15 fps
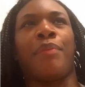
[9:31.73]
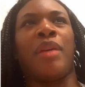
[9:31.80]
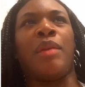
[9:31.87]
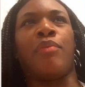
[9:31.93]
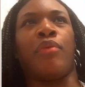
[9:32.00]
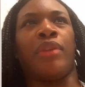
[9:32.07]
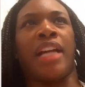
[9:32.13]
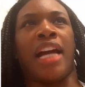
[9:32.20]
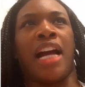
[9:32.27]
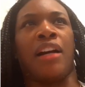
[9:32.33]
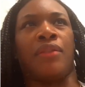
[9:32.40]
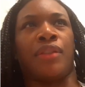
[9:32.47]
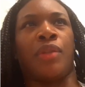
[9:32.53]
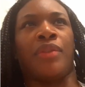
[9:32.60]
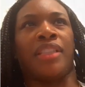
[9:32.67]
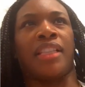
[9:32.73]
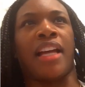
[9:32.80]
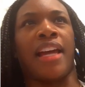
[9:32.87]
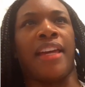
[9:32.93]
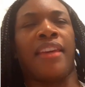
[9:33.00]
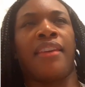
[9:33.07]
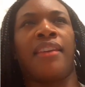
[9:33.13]
people down. So it's
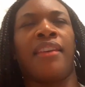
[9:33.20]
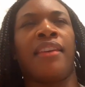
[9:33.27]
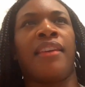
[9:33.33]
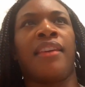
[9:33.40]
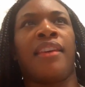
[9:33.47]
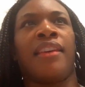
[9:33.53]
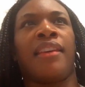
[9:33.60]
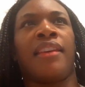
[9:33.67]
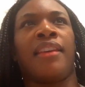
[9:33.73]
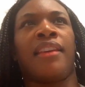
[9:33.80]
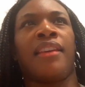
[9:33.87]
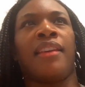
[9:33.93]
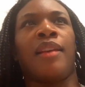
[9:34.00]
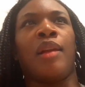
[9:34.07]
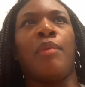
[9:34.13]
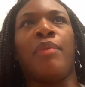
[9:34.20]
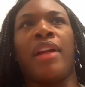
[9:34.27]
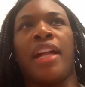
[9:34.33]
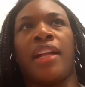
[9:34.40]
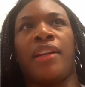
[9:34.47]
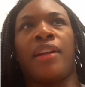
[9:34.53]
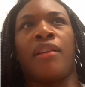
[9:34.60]
like
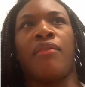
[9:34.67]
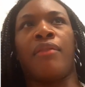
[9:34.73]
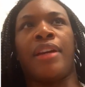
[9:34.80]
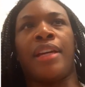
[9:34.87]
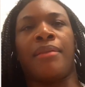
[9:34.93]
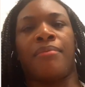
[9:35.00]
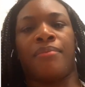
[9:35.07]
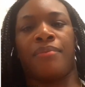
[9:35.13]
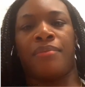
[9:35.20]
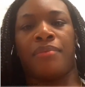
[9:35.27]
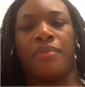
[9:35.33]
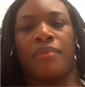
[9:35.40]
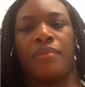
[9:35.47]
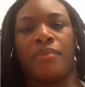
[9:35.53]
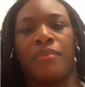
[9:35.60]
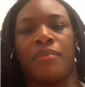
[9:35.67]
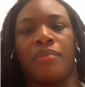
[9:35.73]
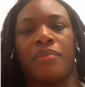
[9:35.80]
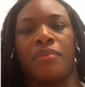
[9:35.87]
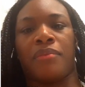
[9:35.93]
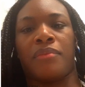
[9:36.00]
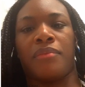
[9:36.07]
being there with
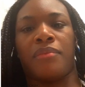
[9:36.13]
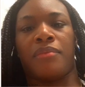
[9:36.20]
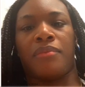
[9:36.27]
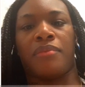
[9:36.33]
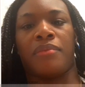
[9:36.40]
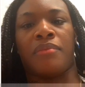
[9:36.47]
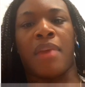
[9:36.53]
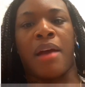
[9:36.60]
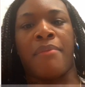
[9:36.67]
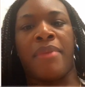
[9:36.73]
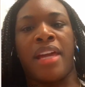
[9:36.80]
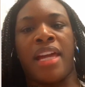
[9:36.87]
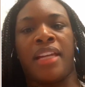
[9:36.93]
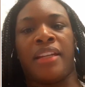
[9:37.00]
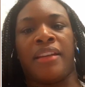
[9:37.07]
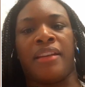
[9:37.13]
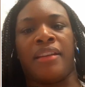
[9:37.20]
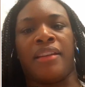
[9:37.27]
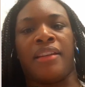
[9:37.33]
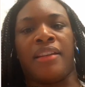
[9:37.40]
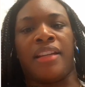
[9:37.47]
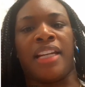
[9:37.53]
my man
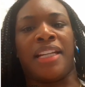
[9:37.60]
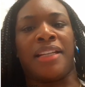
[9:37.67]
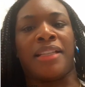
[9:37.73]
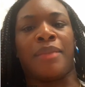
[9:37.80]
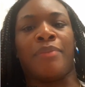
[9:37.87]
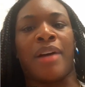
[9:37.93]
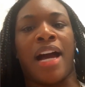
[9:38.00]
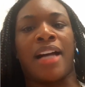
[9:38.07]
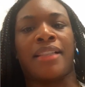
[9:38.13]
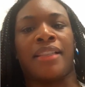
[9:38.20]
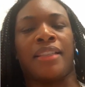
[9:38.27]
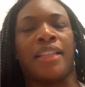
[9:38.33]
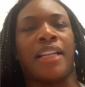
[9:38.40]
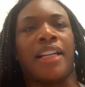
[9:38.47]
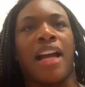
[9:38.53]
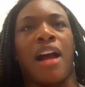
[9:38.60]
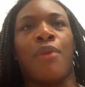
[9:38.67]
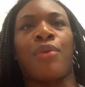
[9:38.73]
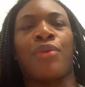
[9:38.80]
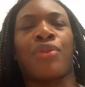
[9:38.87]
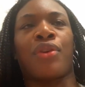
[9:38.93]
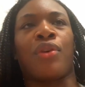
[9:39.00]
and us boxing, like I
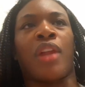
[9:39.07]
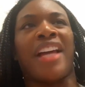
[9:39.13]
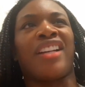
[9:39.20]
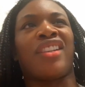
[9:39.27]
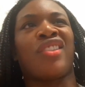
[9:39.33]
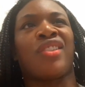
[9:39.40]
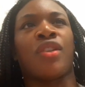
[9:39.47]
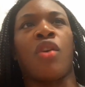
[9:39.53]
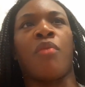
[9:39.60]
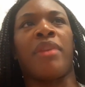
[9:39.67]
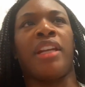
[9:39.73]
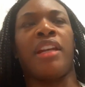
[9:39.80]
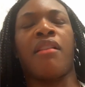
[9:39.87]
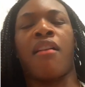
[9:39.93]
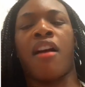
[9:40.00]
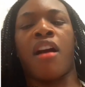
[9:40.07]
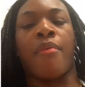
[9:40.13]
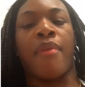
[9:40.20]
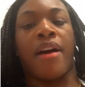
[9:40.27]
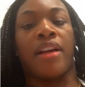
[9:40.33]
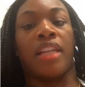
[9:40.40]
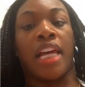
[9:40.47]
would throw like so many hard
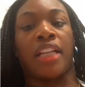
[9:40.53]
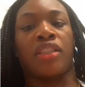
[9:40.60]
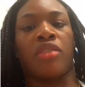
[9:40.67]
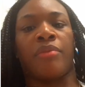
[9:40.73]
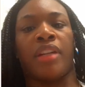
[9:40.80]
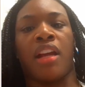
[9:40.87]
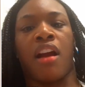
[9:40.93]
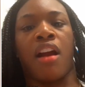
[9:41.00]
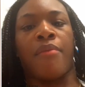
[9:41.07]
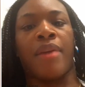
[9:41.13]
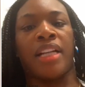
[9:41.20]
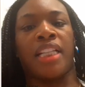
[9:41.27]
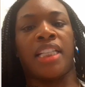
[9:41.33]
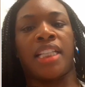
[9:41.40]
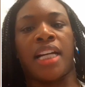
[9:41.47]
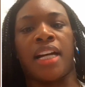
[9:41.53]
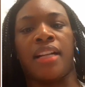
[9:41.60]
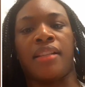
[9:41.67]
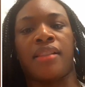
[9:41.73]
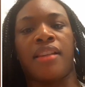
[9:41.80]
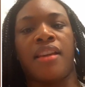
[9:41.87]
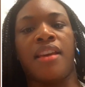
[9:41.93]
body
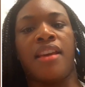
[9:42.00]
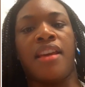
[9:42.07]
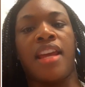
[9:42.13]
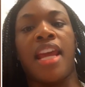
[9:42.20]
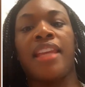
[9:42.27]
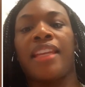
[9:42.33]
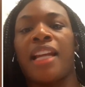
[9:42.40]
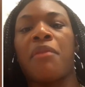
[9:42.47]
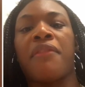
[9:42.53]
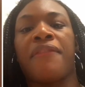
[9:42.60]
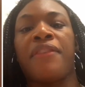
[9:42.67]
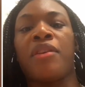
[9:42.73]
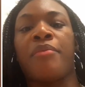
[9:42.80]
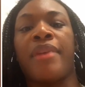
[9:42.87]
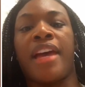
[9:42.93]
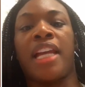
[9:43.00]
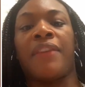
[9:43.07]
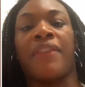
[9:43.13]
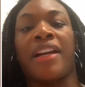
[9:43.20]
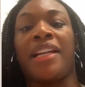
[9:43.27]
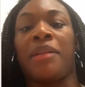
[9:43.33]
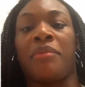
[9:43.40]
shots, and then I would feel bad if
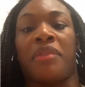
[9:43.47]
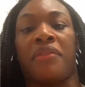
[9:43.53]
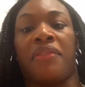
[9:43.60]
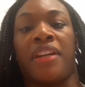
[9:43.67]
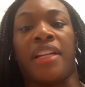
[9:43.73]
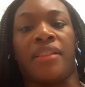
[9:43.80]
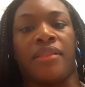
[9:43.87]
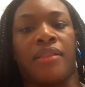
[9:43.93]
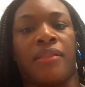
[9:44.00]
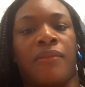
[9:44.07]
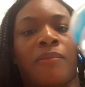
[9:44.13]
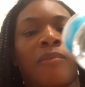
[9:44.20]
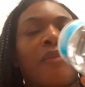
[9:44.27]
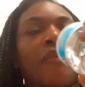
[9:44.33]
I hit him in the face. So